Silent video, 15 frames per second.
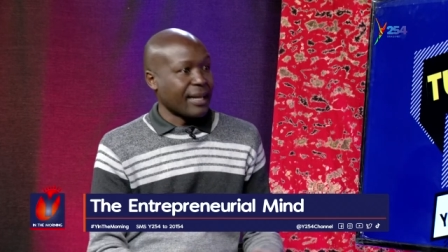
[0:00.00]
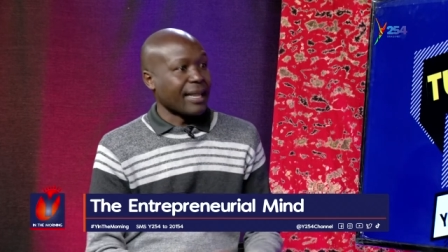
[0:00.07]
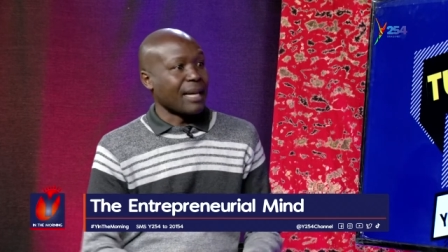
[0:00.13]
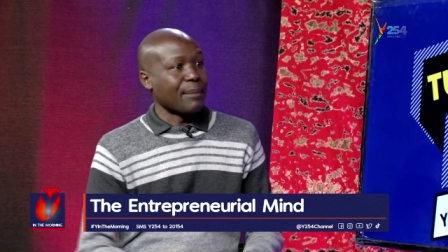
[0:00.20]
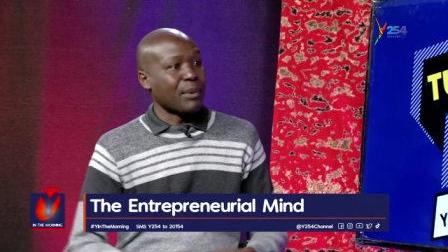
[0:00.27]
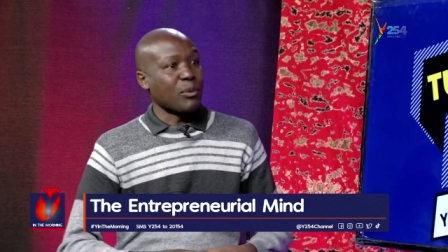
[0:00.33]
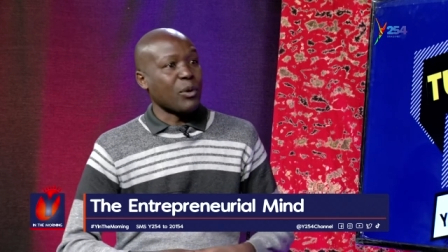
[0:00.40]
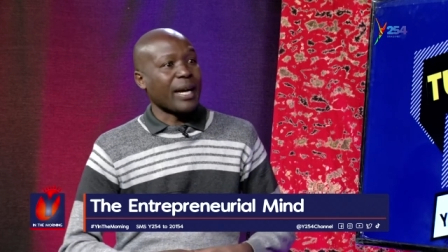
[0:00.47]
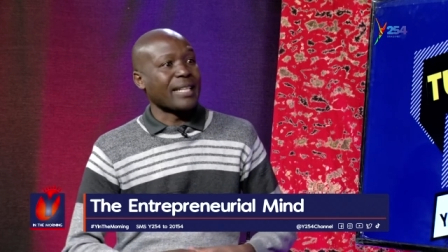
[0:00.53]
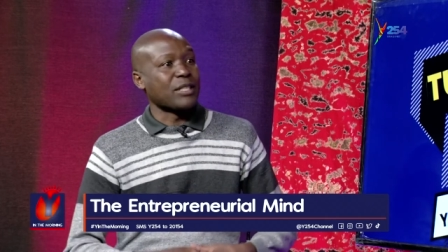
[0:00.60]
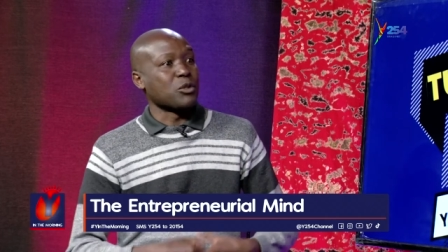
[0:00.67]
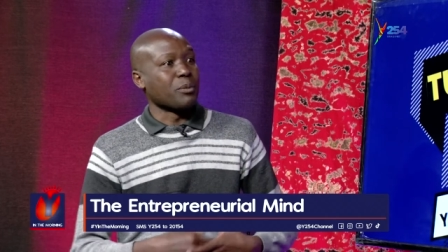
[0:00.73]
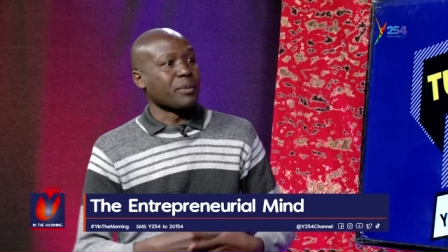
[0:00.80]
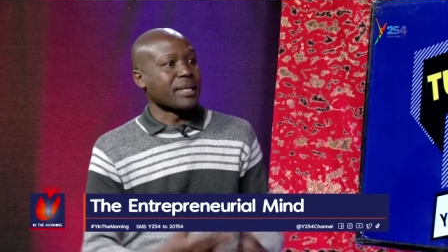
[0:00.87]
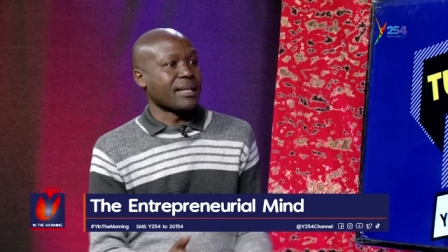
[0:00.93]
The people get
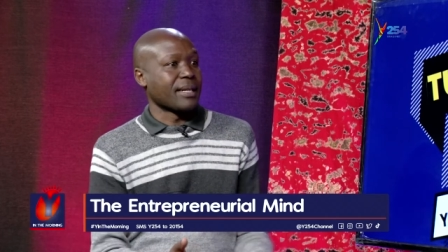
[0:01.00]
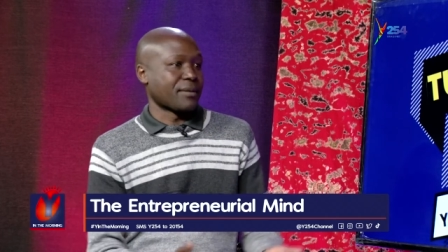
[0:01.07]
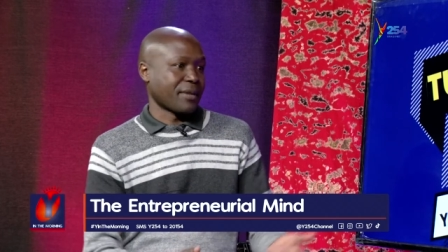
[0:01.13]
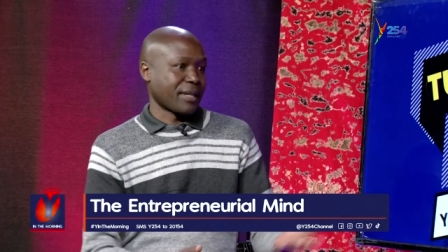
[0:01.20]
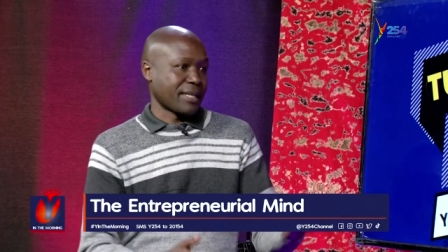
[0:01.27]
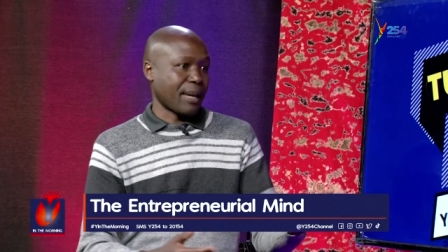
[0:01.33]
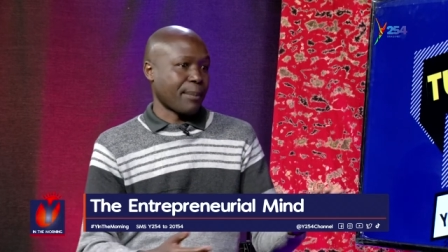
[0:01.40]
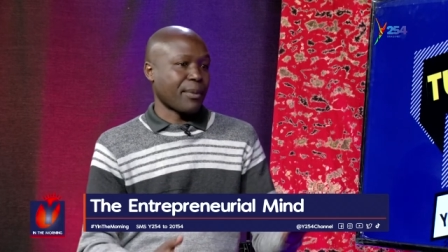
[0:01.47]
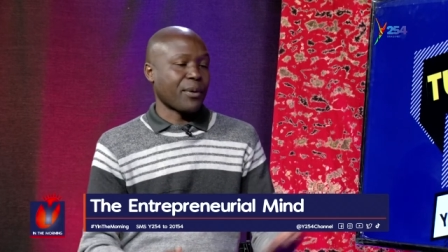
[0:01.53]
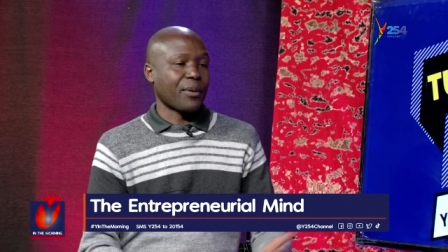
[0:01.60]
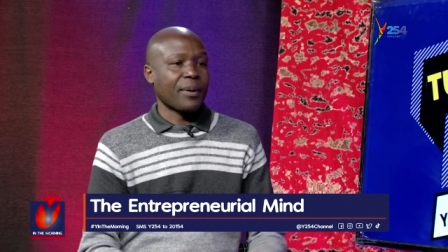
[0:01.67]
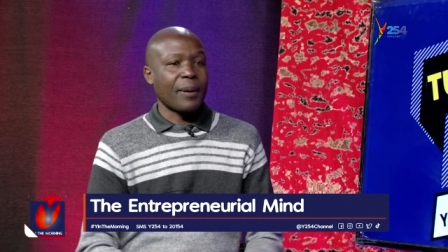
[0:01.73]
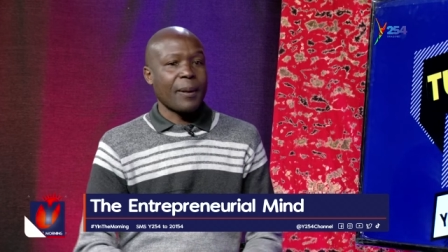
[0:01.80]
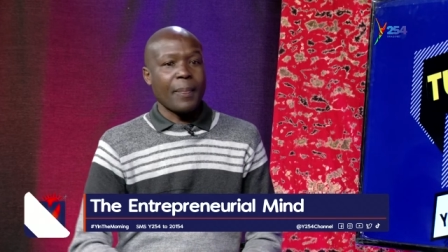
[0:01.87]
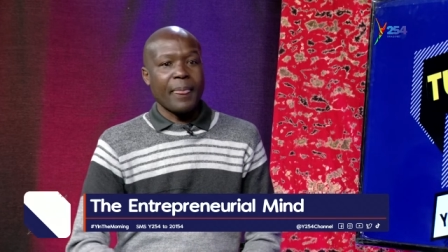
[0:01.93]
into business, for
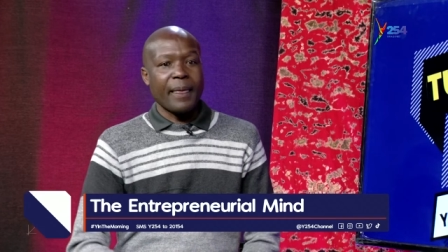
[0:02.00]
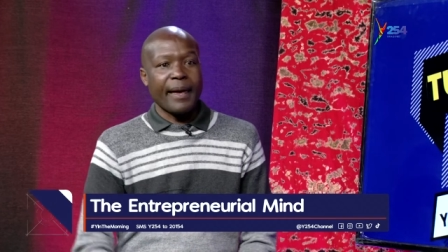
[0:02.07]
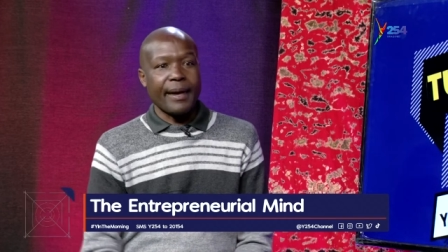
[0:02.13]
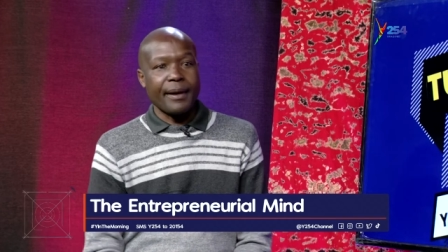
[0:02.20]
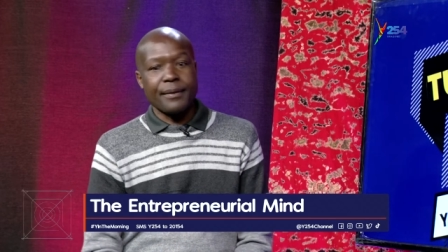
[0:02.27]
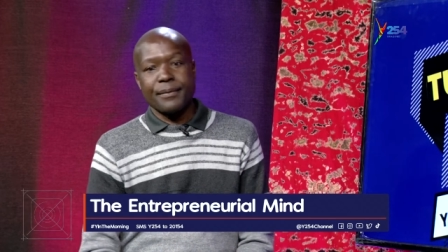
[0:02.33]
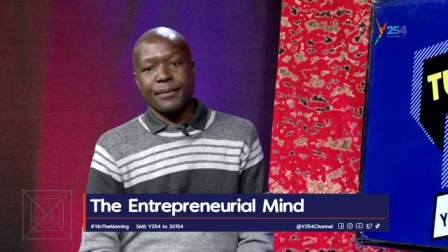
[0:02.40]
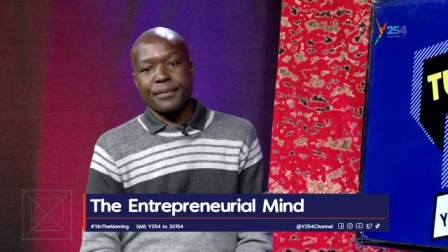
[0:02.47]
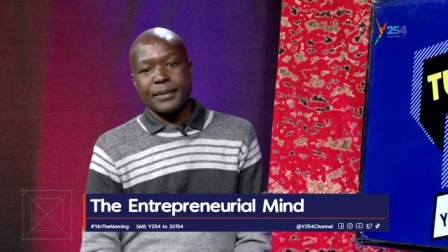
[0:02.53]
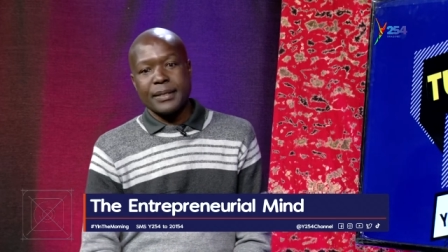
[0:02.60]
example, if,